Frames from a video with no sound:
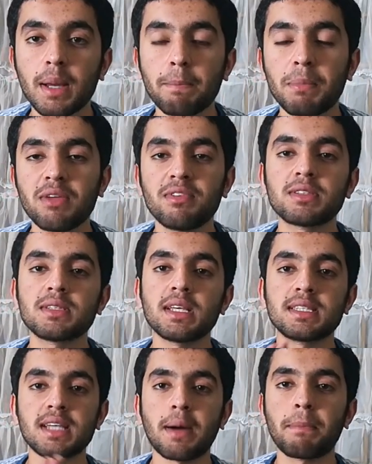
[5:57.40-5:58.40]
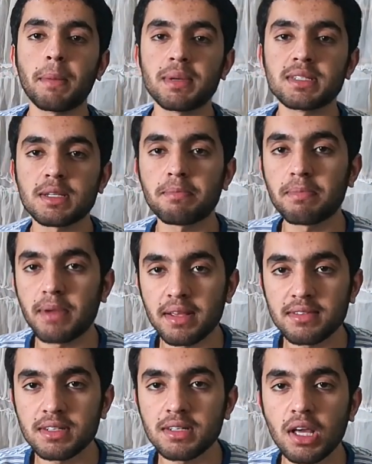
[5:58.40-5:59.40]
previous exam papers are
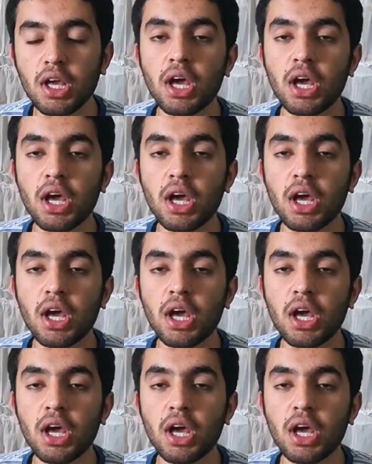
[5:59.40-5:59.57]
present.